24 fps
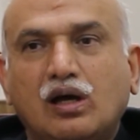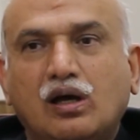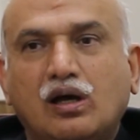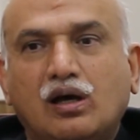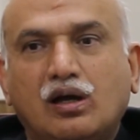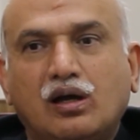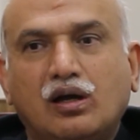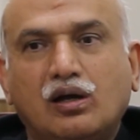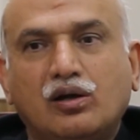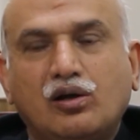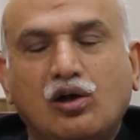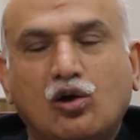
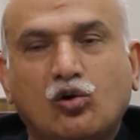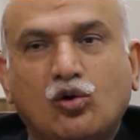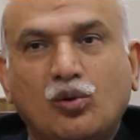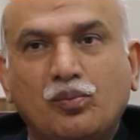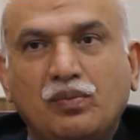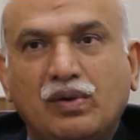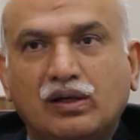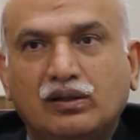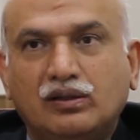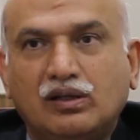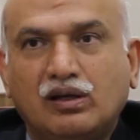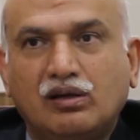
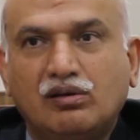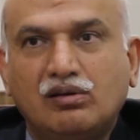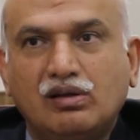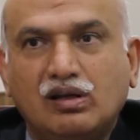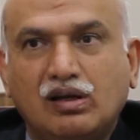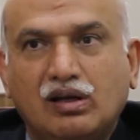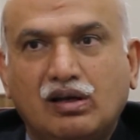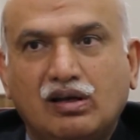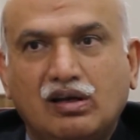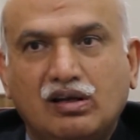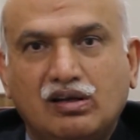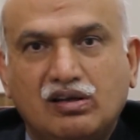document
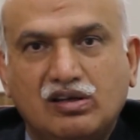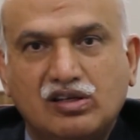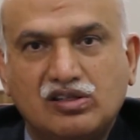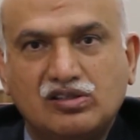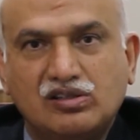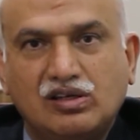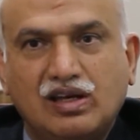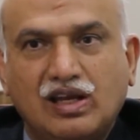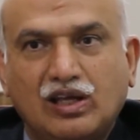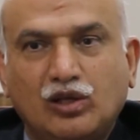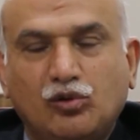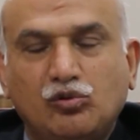the
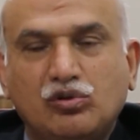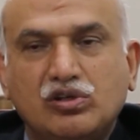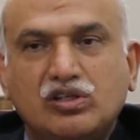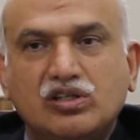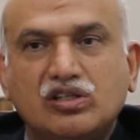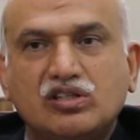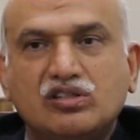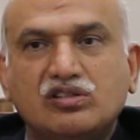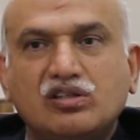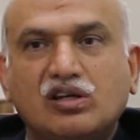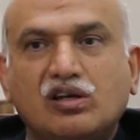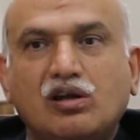regional
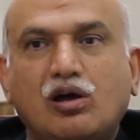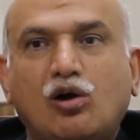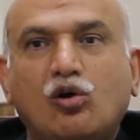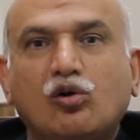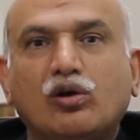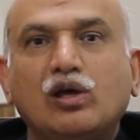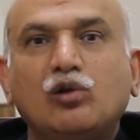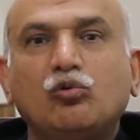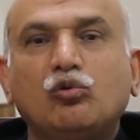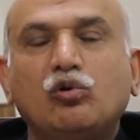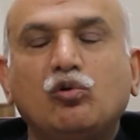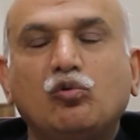languages, and how
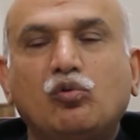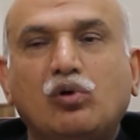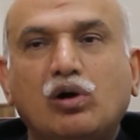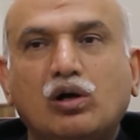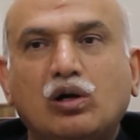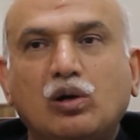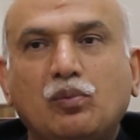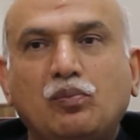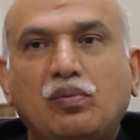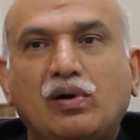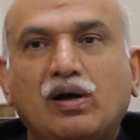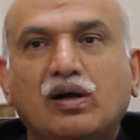can we
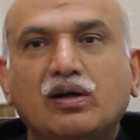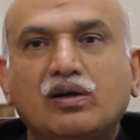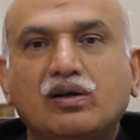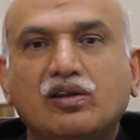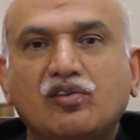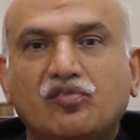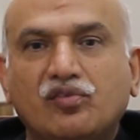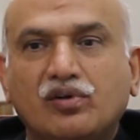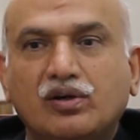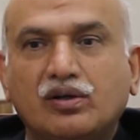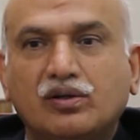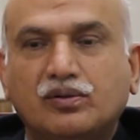work upon
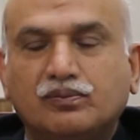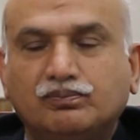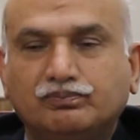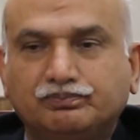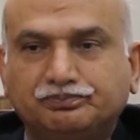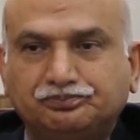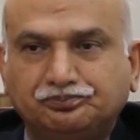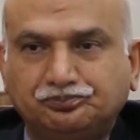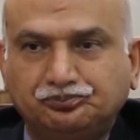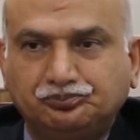different